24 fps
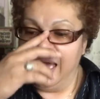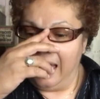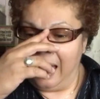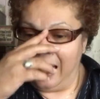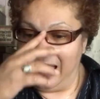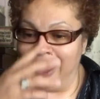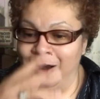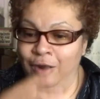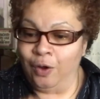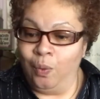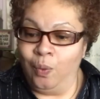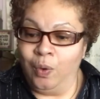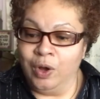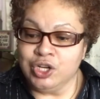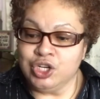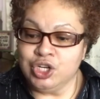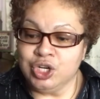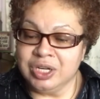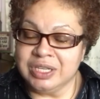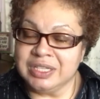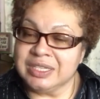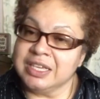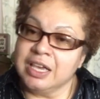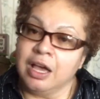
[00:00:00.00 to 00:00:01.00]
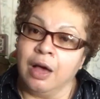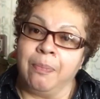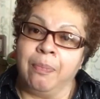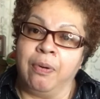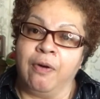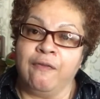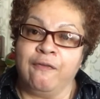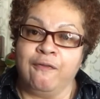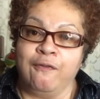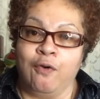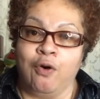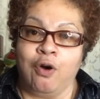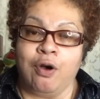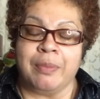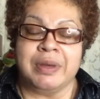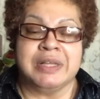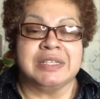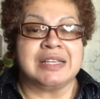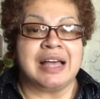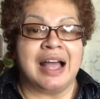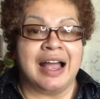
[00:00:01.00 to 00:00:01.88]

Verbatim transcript: I don't want you to see a performance.